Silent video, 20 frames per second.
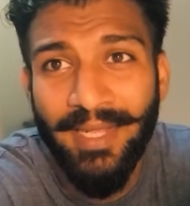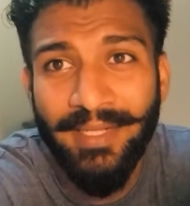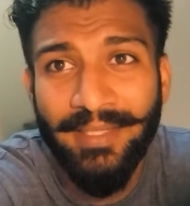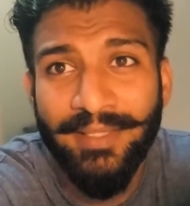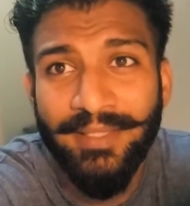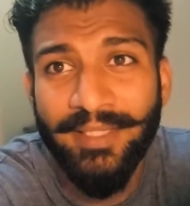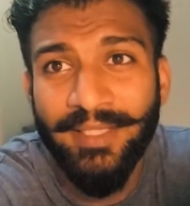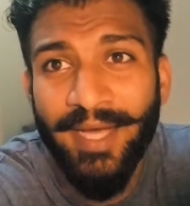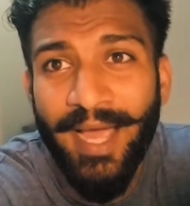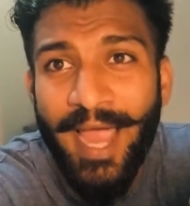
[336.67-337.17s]

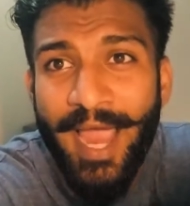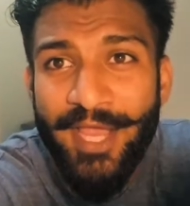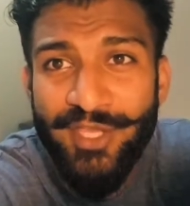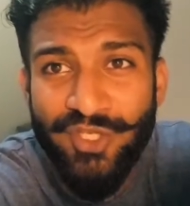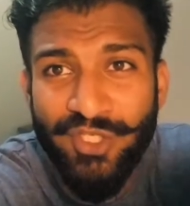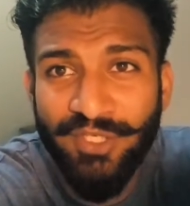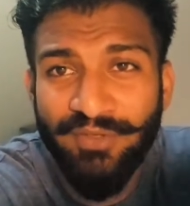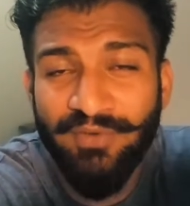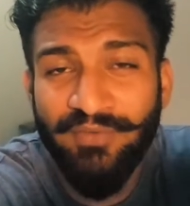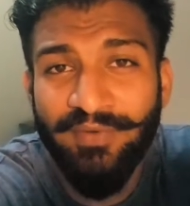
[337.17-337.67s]
and the
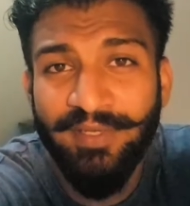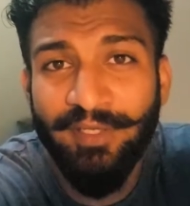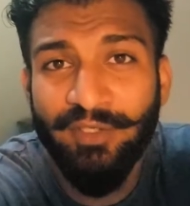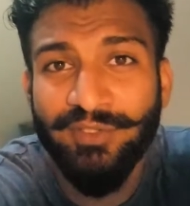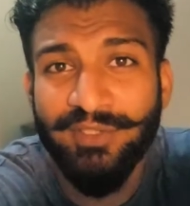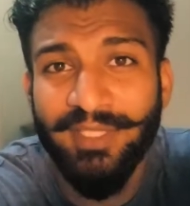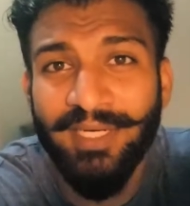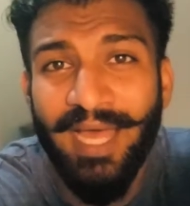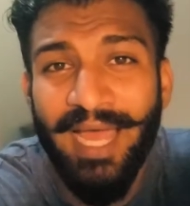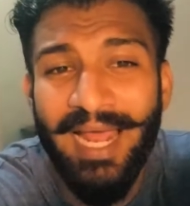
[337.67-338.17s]
IGTV
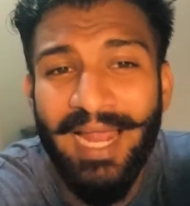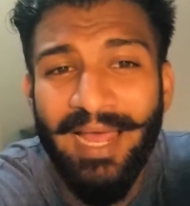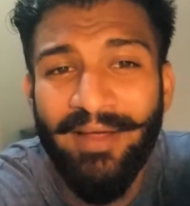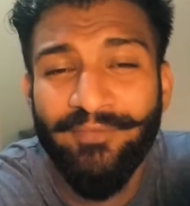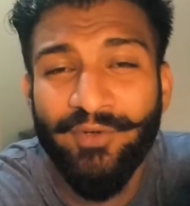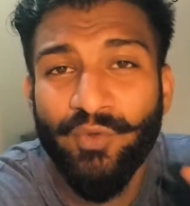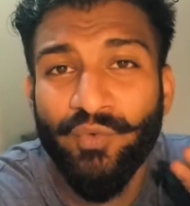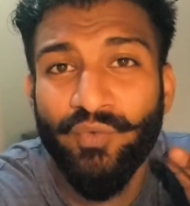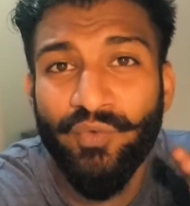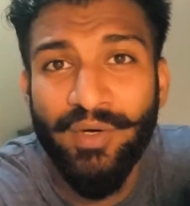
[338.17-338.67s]
videos that I
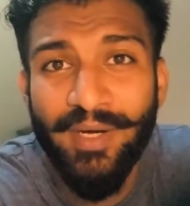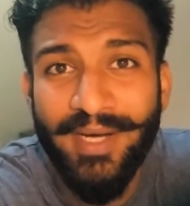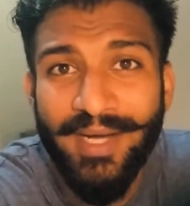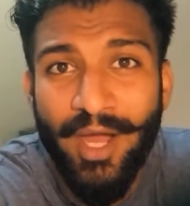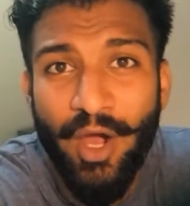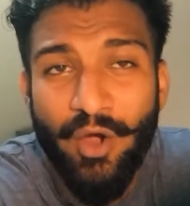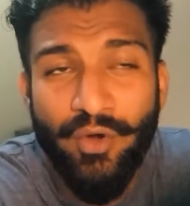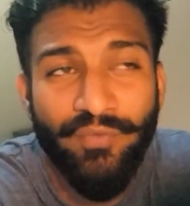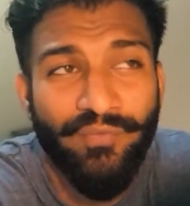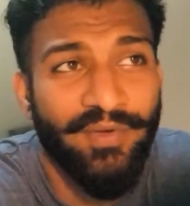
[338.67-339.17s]
have to work
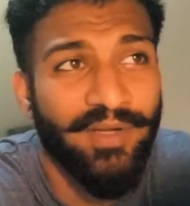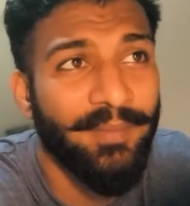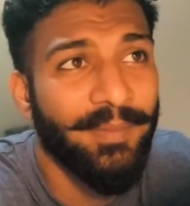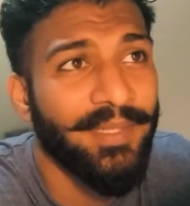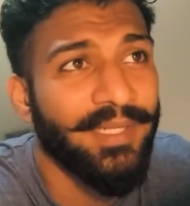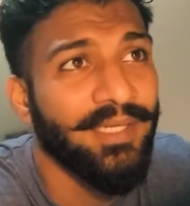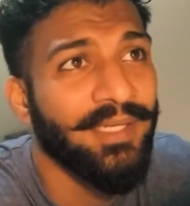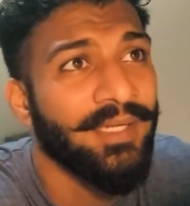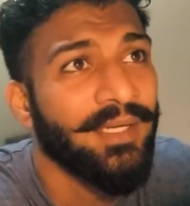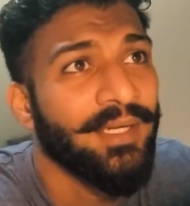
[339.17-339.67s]
on will be